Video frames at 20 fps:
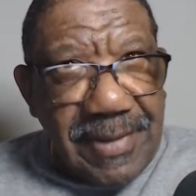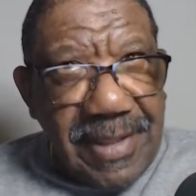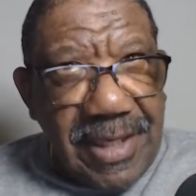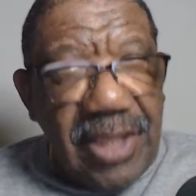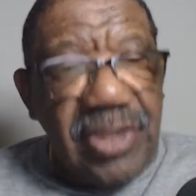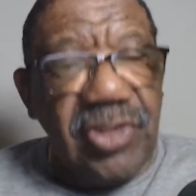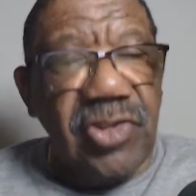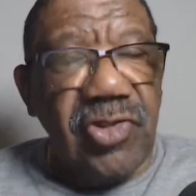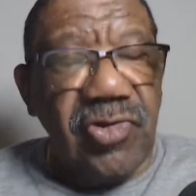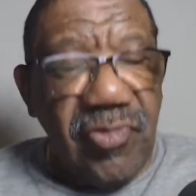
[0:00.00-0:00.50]

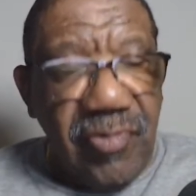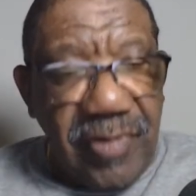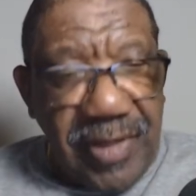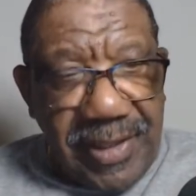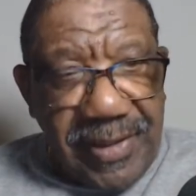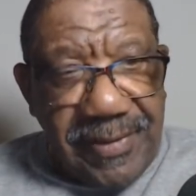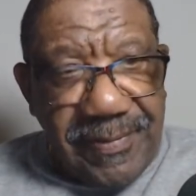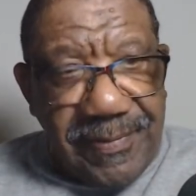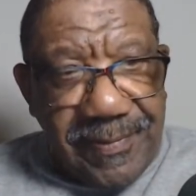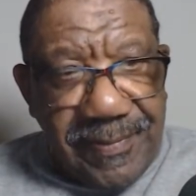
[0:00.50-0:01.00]

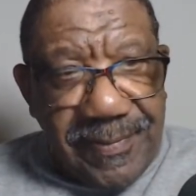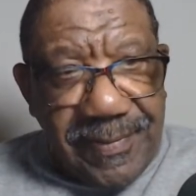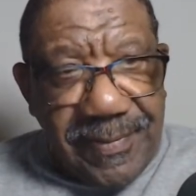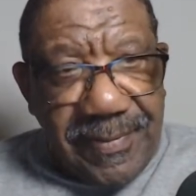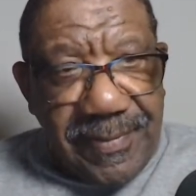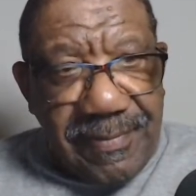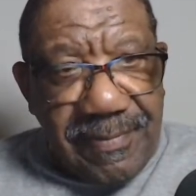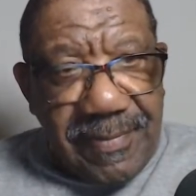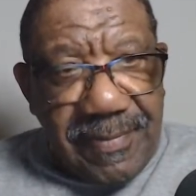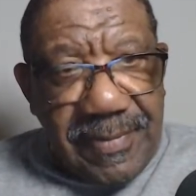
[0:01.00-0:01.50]
history
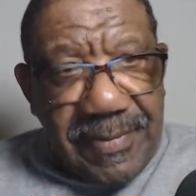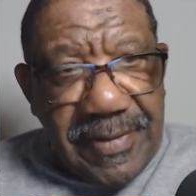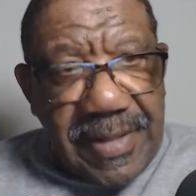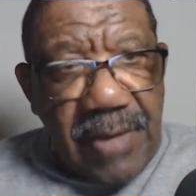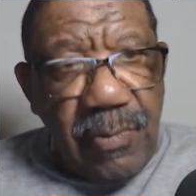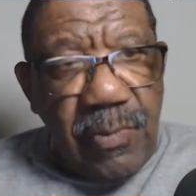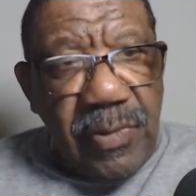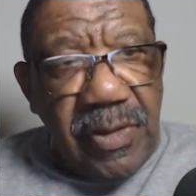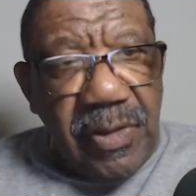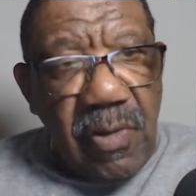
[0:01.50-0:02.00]

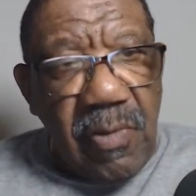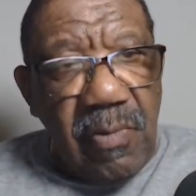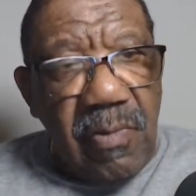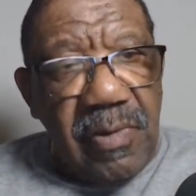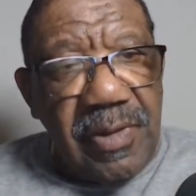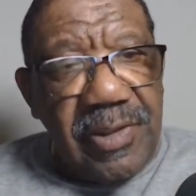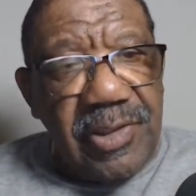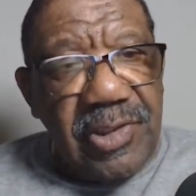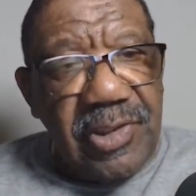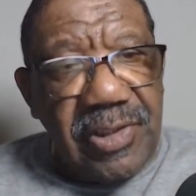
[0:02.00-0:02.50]
that we don't
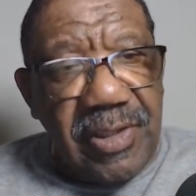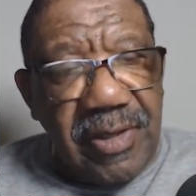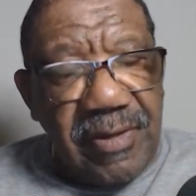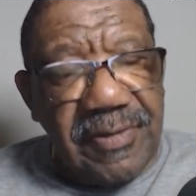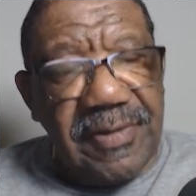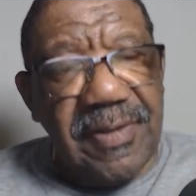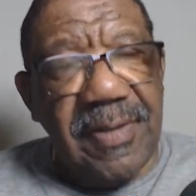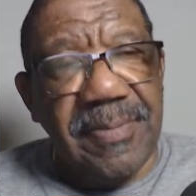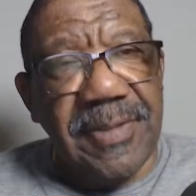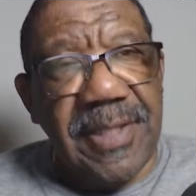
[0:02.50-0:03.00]
want to
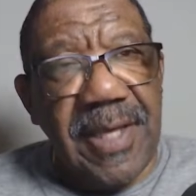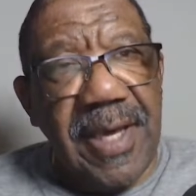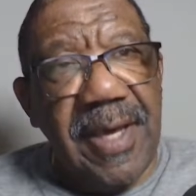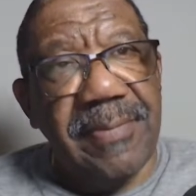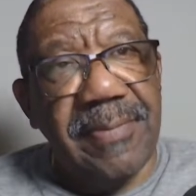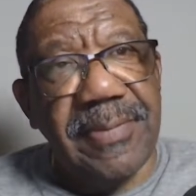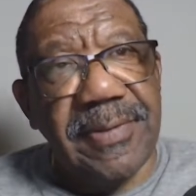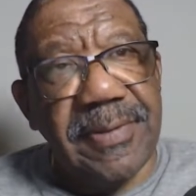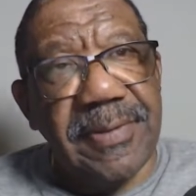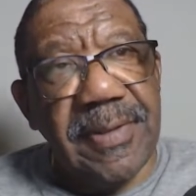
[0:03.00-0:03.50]
share
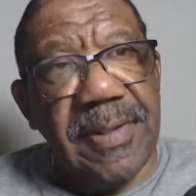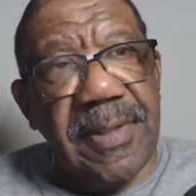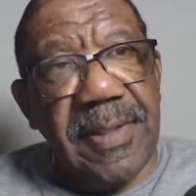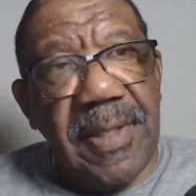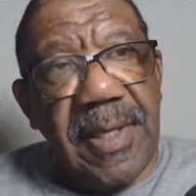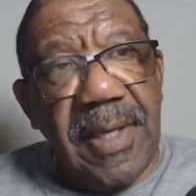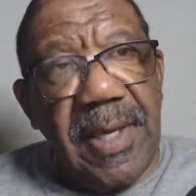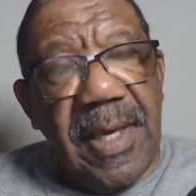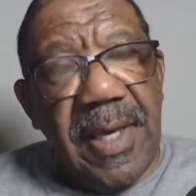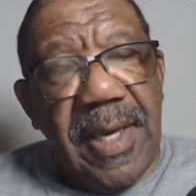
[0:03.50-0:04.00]
sometimes,
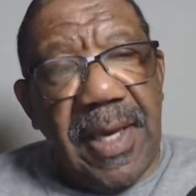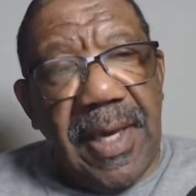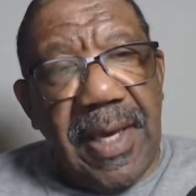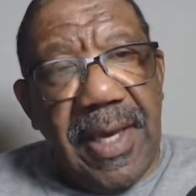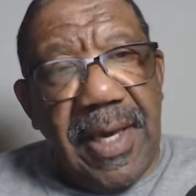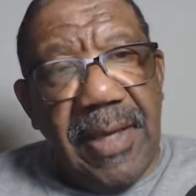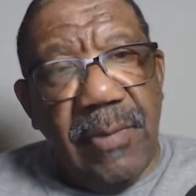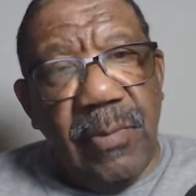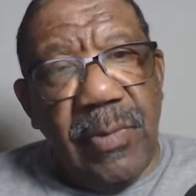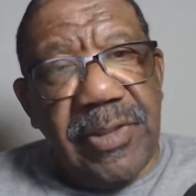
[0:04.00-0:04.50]

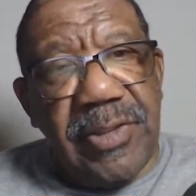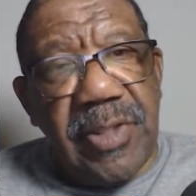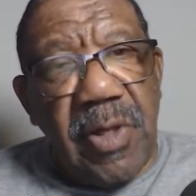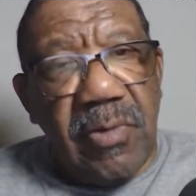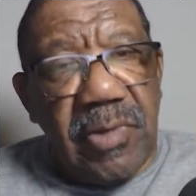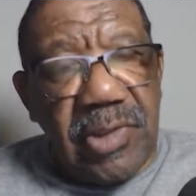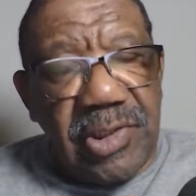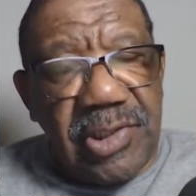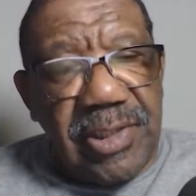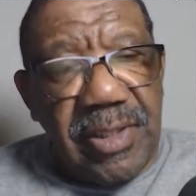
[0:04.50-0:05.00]
and we
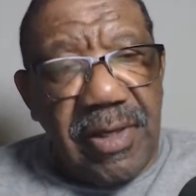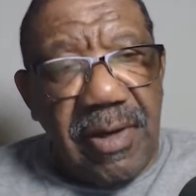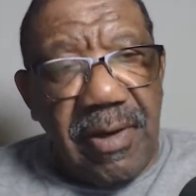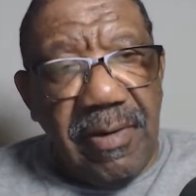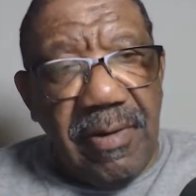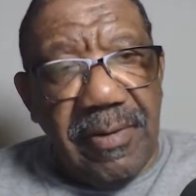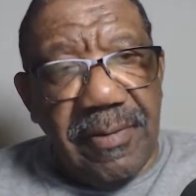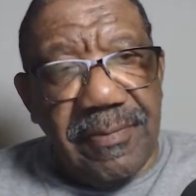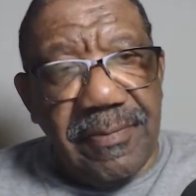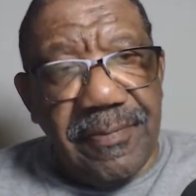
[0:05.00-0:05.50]
don't
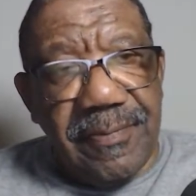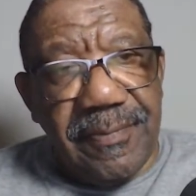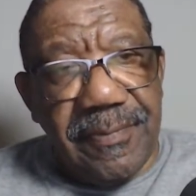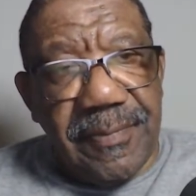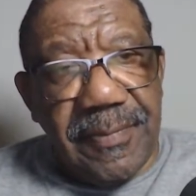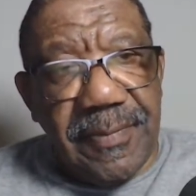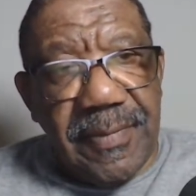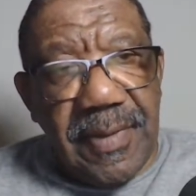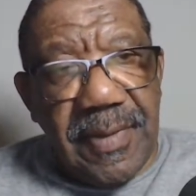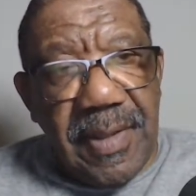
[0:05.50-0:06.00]
share.
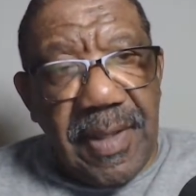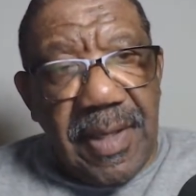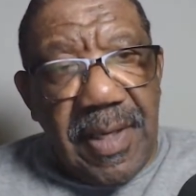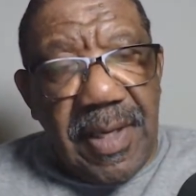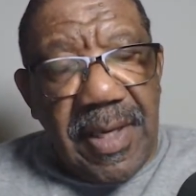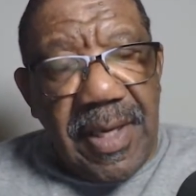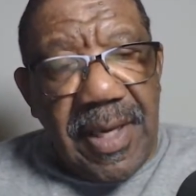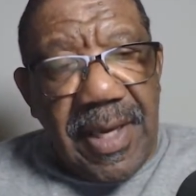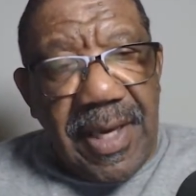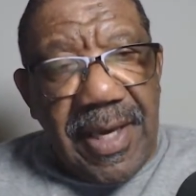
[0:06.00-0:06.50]

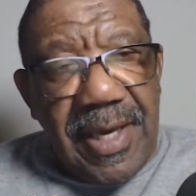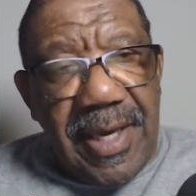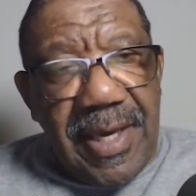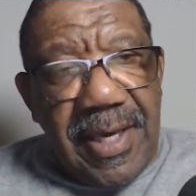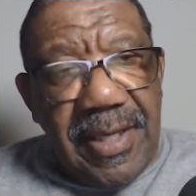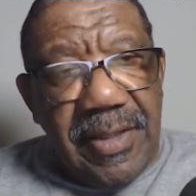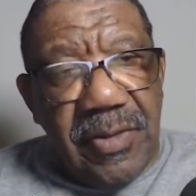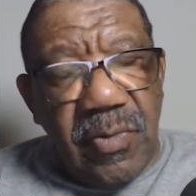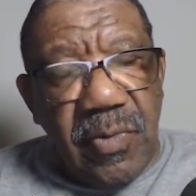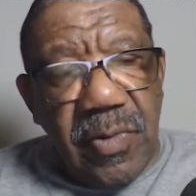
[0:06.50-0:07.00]

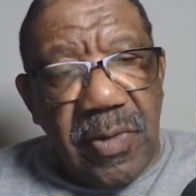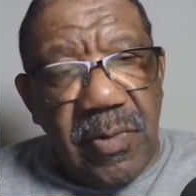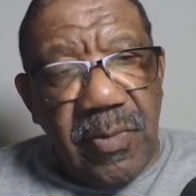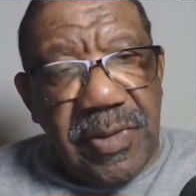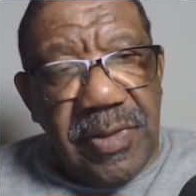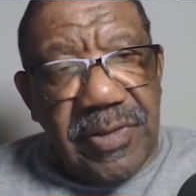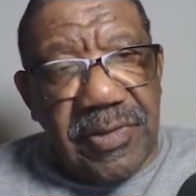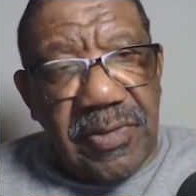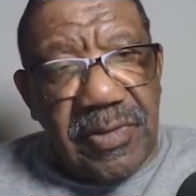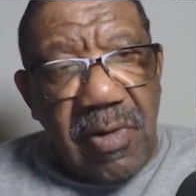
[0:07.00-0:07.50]
And when
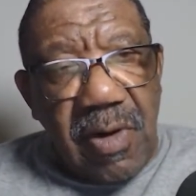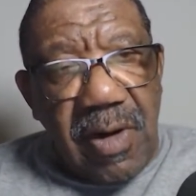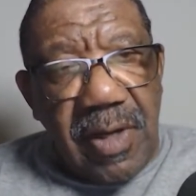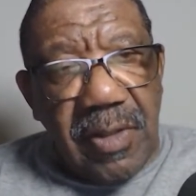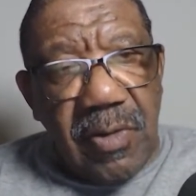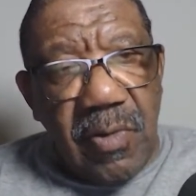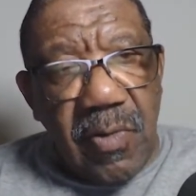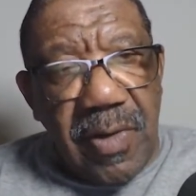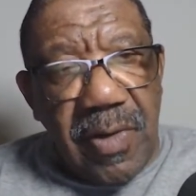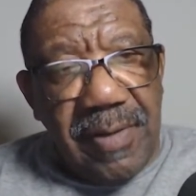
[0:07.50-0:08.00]
we
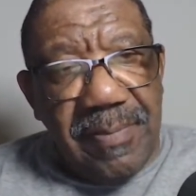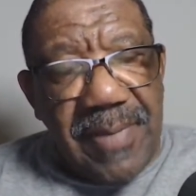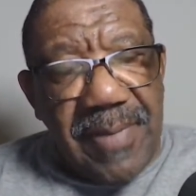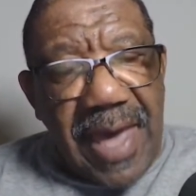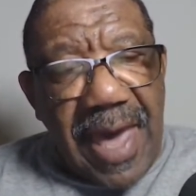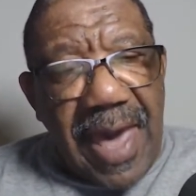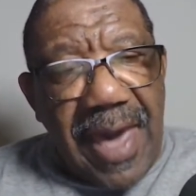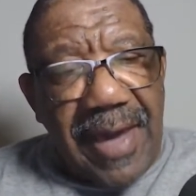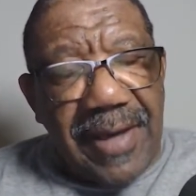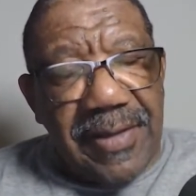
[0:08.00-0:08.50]
start going
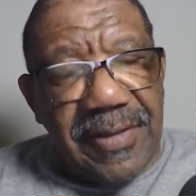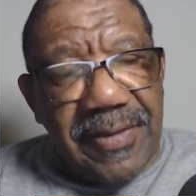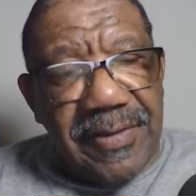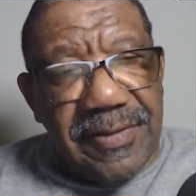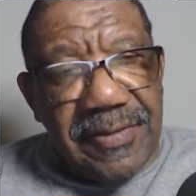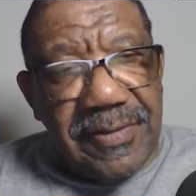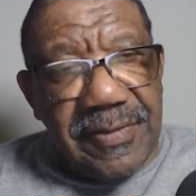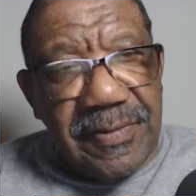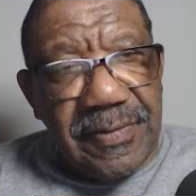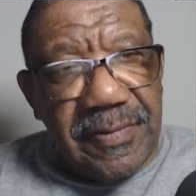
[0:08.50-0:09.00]
back
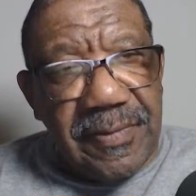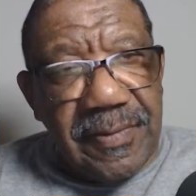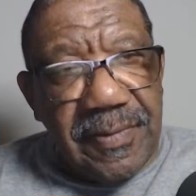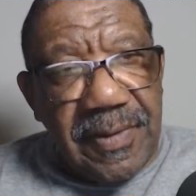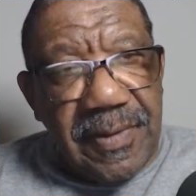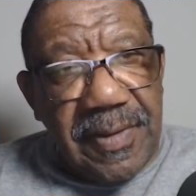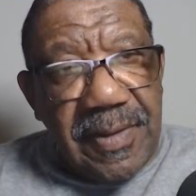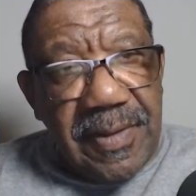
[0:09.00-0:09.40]
to